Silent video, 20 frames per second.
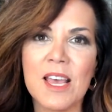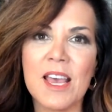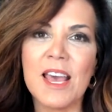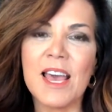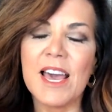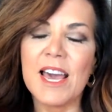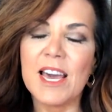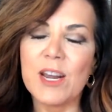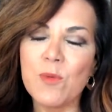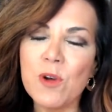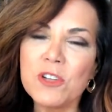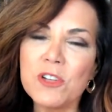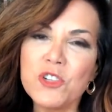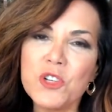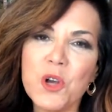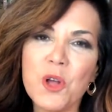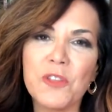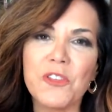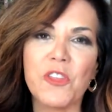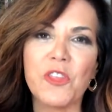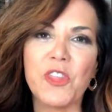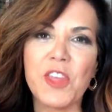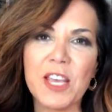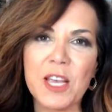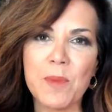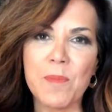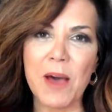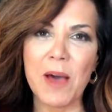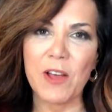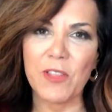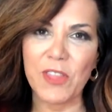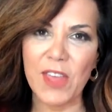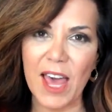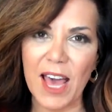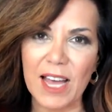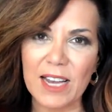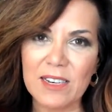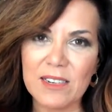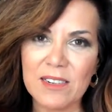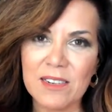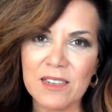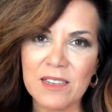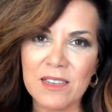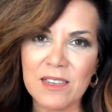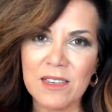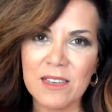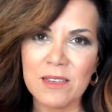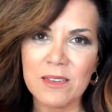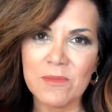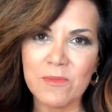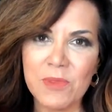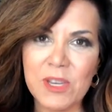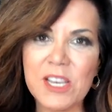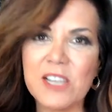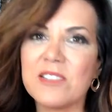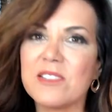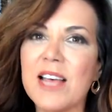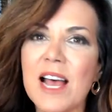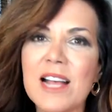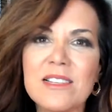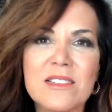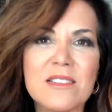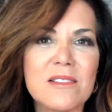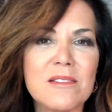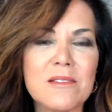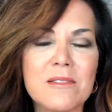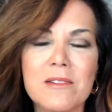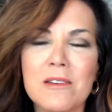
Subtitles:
And I want you all to think about that, because that